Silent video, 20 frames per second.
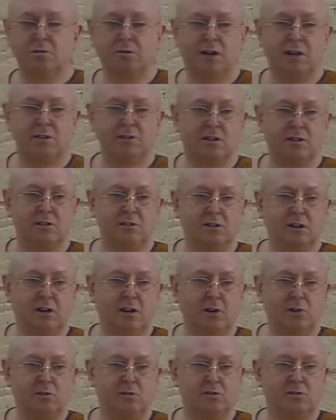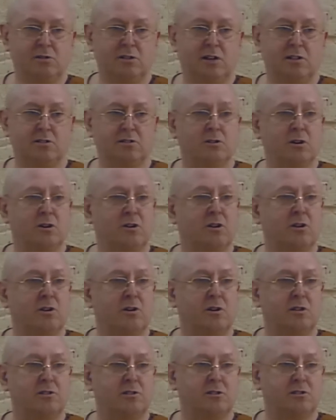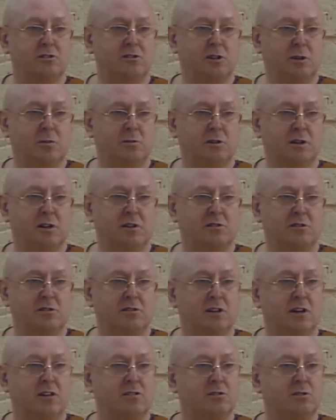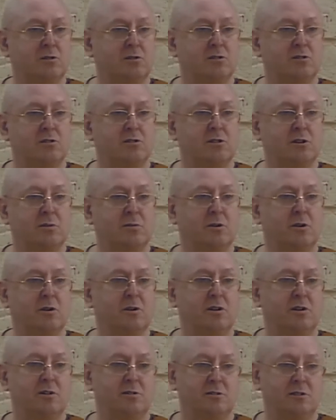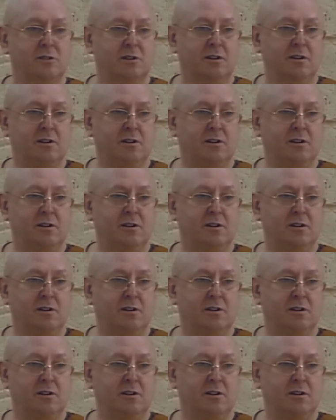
Ajahn Chah used to say. It's not the noise disturbs us, it's us who disturb the noise.